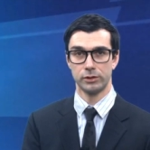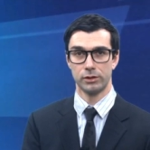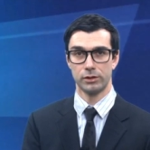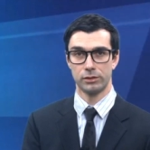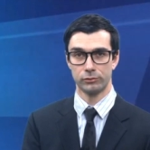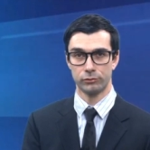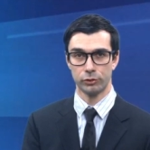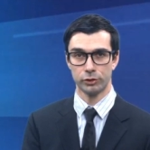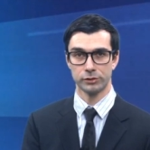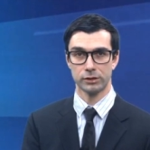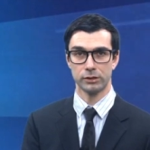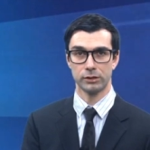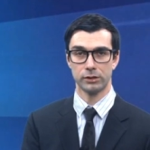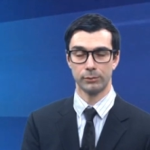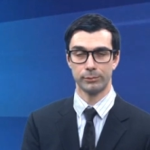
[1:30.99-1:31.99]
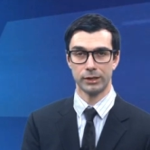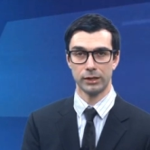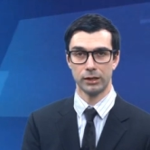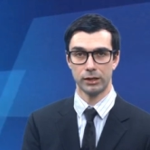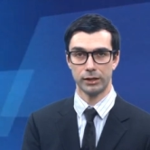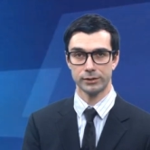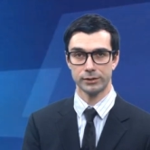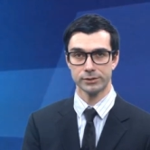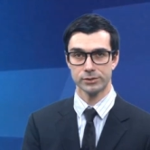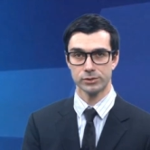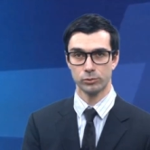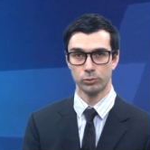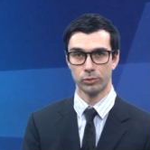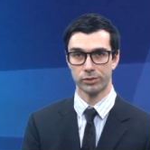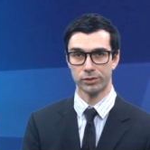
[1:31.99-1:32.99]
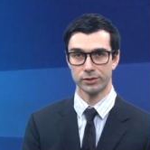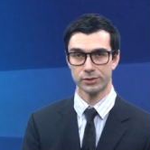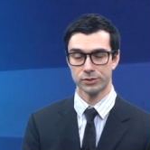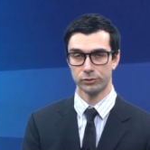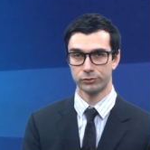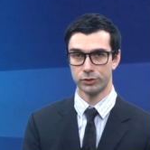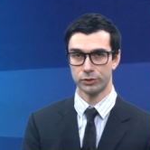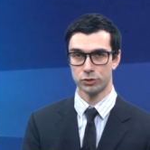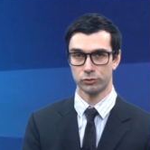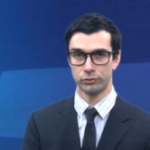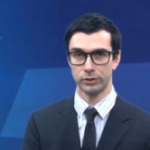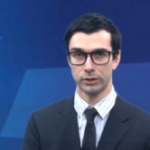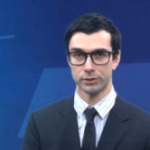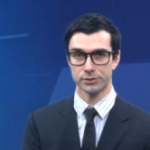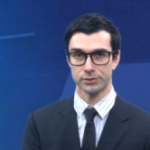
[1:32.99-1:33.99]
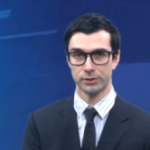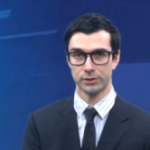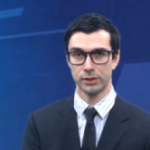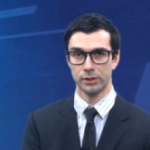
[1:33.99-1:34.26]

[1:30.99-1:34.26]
the vertical glabella lines with soft tissue fillers.